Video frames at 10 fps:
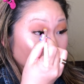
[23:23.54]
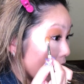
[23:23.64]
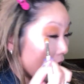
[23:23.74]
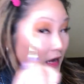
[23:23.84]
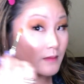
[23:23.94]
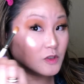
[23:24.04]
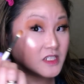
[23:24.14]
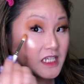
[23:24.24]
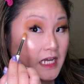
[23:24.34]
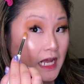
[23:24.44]
Okay, and I'm
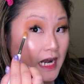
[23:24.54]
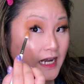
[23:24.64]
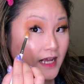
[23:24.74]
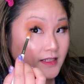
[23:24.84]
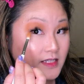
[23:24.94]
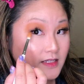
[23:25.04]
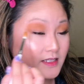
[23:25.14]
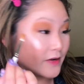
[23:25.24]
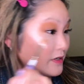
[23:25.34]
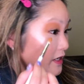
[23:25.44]
just gonna connect it
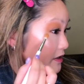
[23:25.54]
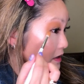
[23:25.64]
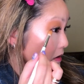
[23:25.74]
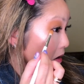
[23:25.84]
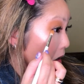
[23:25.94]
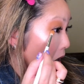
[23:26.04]
down here.